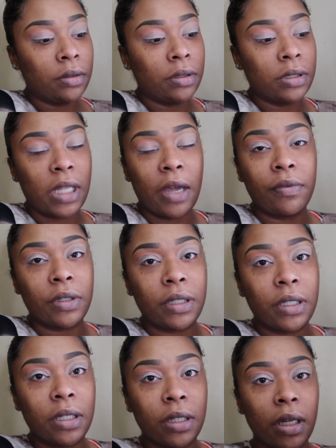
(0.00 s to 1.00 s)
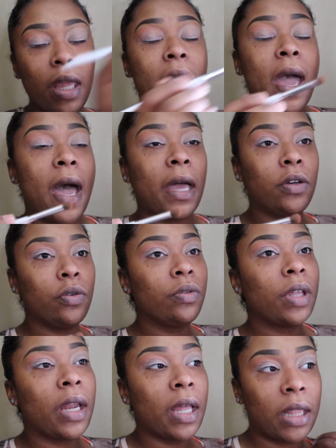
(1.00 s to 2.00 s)
Because I really didn't. I knew
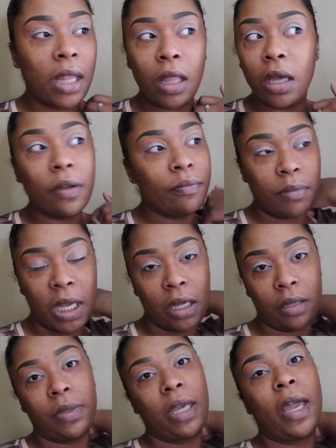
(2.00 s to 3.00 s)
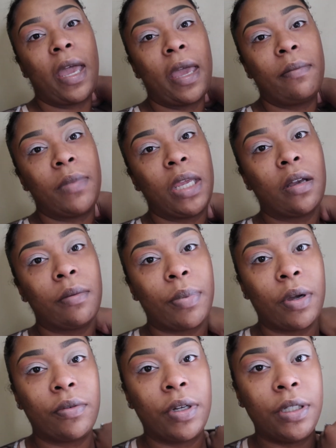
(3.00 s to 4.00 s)
that I loved makeup. Like, I had makeup
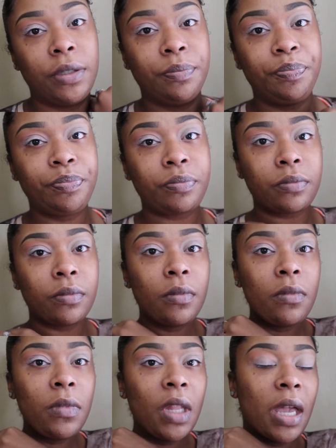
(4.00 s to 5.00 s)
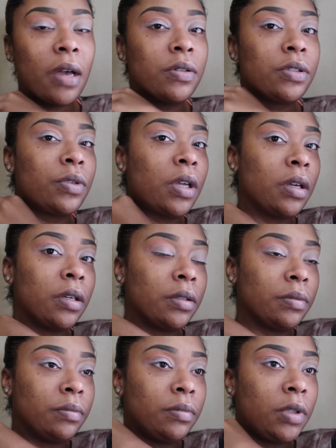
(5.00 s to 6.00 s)
already. I was
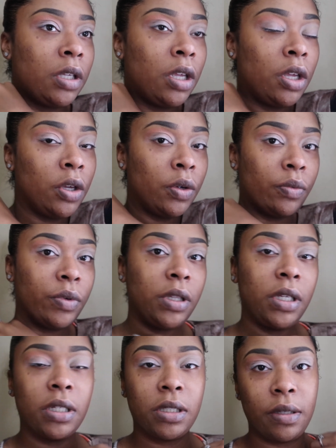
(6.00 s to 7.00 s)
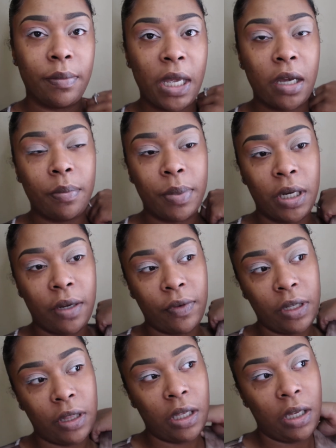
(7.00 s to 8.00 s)
really into makeup and
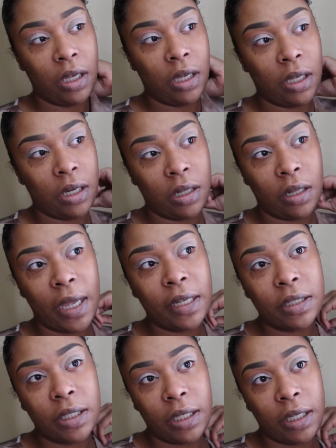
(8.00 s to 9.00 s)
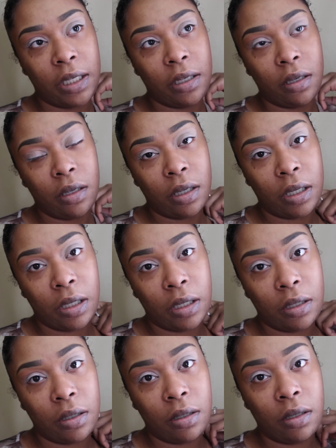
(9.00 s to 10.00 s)
everything, and like to eat,
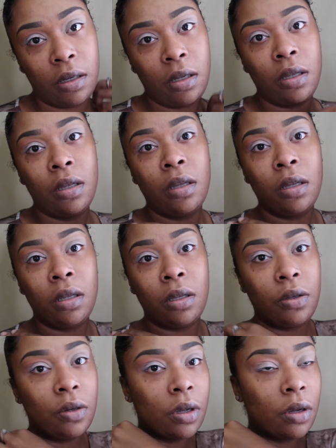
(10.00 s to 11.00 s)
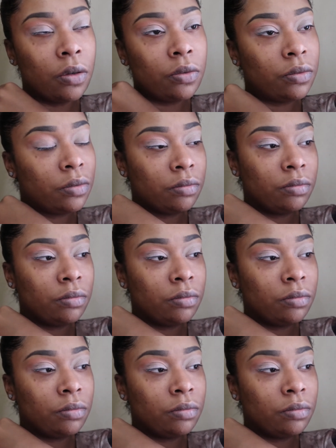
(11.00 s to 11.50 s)
and you know,